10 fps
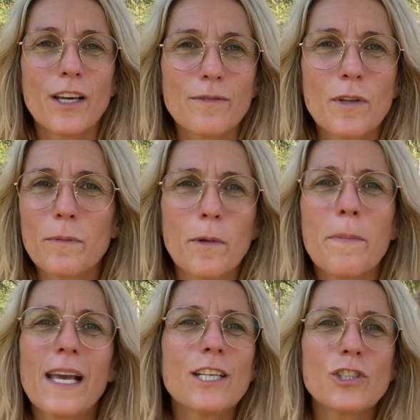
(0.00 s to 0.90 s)
the
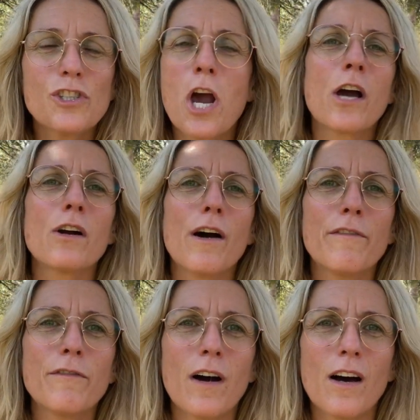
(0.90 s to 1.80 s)
biggest chunk
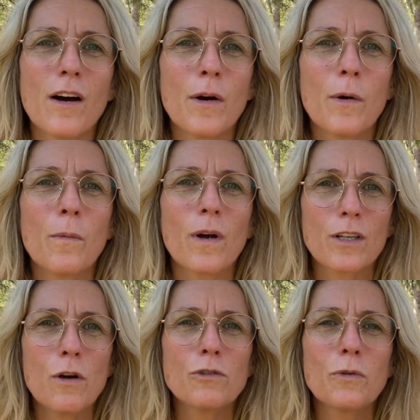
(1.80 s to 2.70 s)
of what
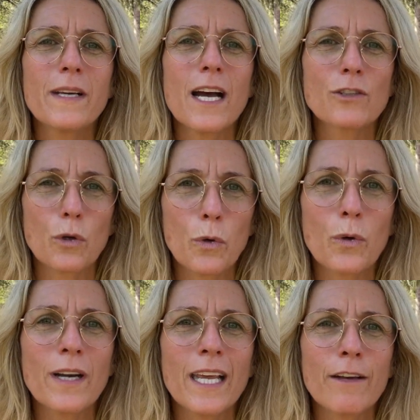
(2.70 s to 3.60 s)
Costa Rica is
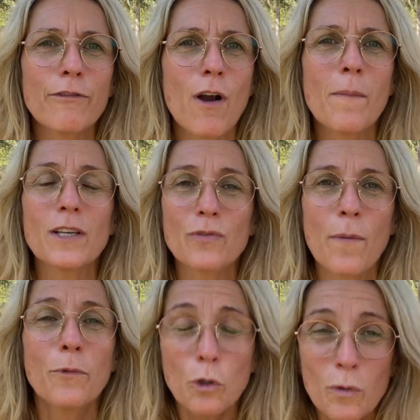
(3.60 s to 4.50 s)
earning from is
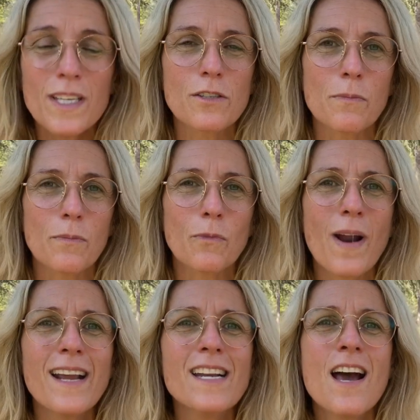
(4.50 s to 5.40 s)
from tourism,
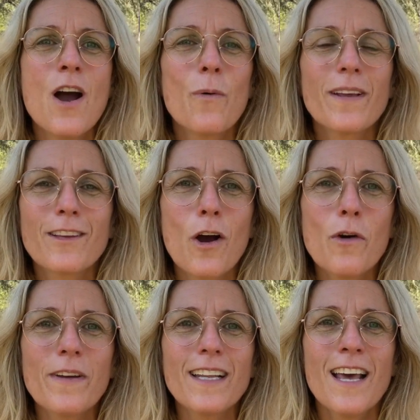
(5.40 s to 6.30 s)
right? With
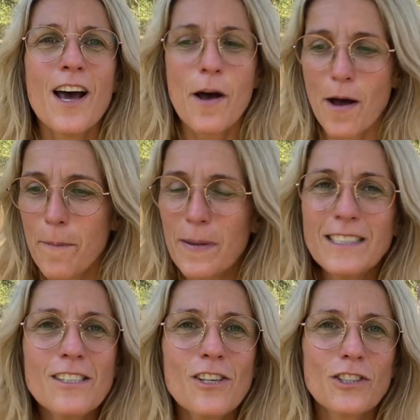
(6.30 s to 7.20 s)
COVID,
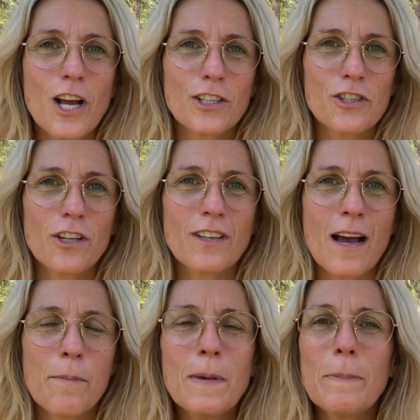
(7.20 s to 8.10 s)
businesses got shut
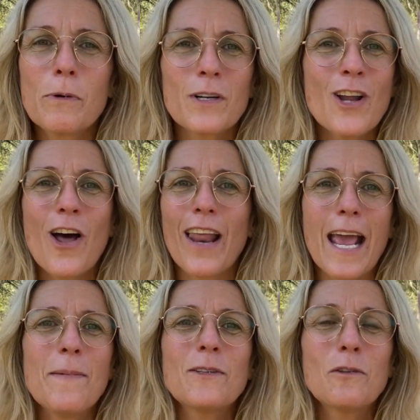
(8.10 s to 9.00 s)
down. People were not
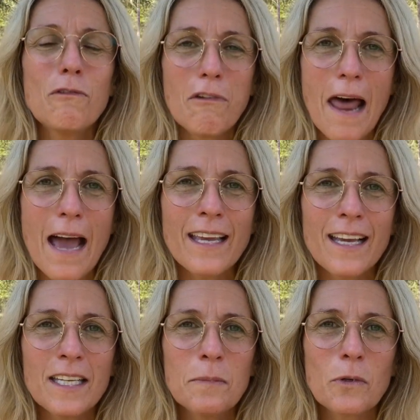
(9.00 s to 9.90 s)
able to fly
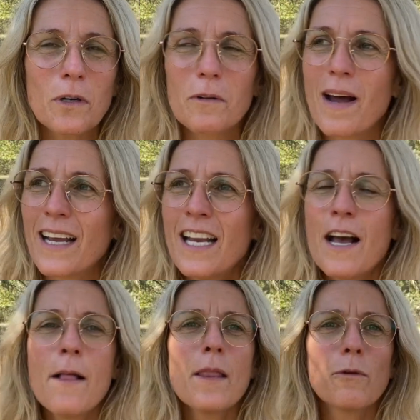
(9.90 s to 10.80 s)
anymore, right?
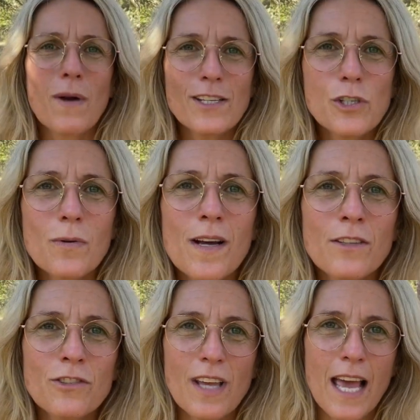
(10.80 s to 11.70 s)

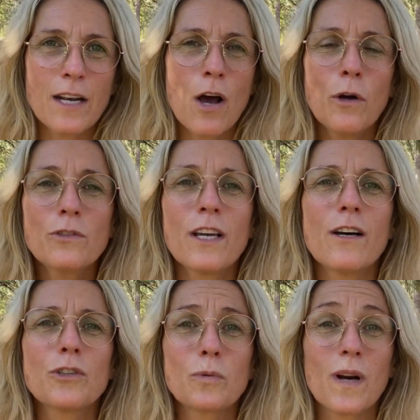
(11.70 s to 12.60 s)
Restaurants and
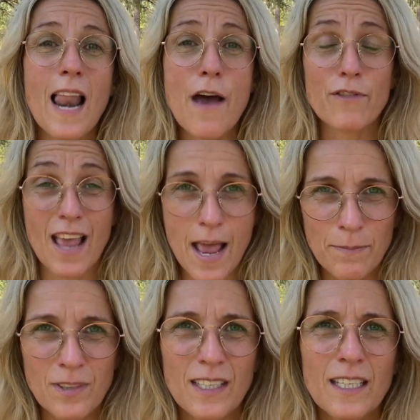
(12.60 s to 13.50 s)
hotels were left
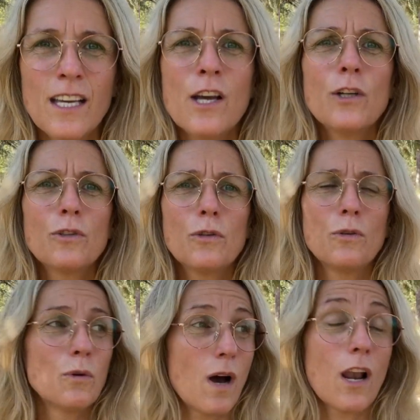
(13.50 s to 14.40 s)
empty.
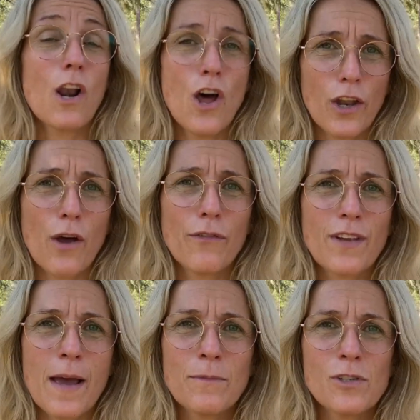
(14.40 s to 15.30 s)
To a lot of
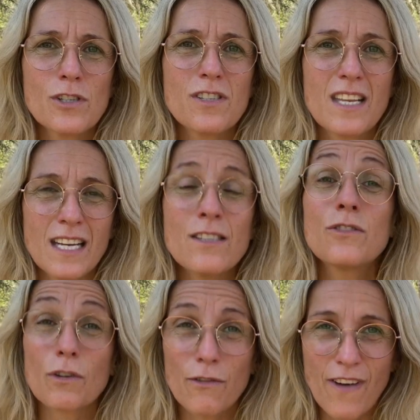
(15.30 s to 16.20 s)
them just didn't
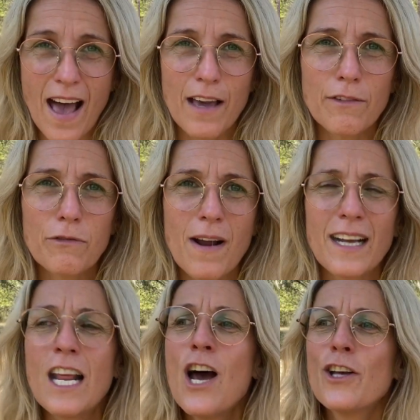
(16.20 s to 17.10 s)
survive, right?
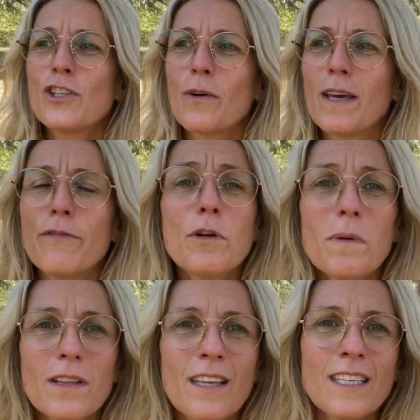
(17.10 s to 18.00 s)
So if you
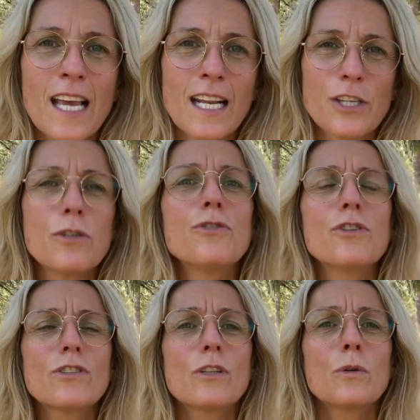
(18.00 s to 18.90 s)
were thinking that you
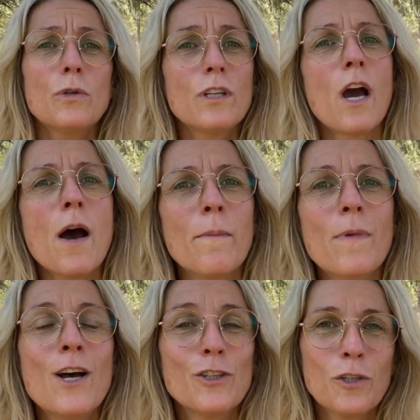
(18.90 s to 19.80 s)
just could come
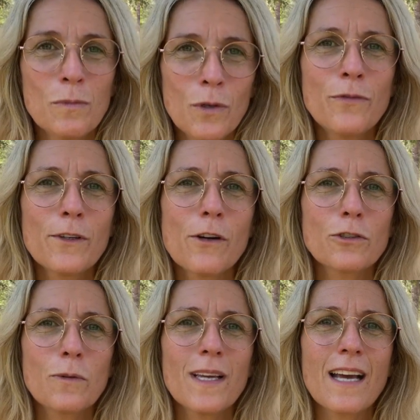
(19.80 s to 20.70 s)
to move to
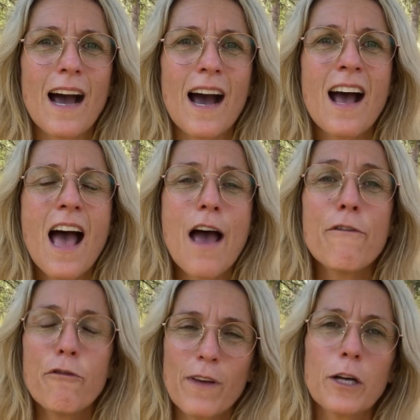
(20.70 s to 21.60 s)
Costa Rica and
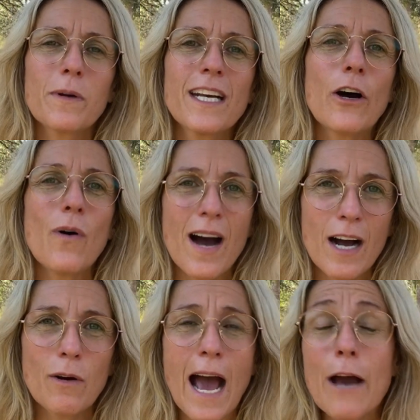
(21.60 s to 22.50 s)
figure it all
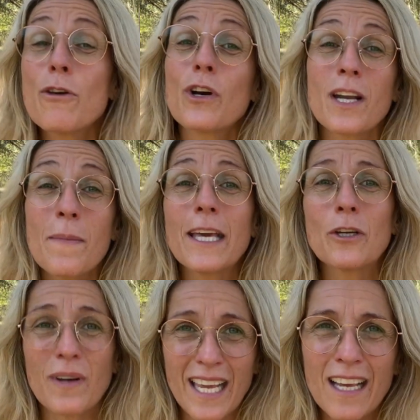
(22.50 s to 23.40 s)
out, how you're gonna make
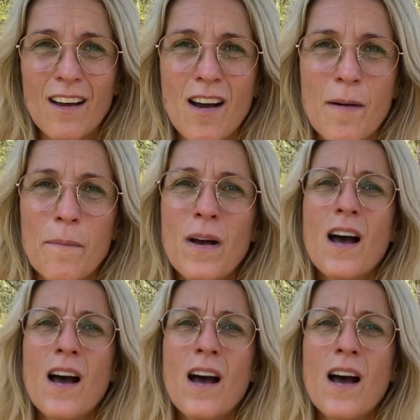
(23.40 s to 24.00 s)
your income,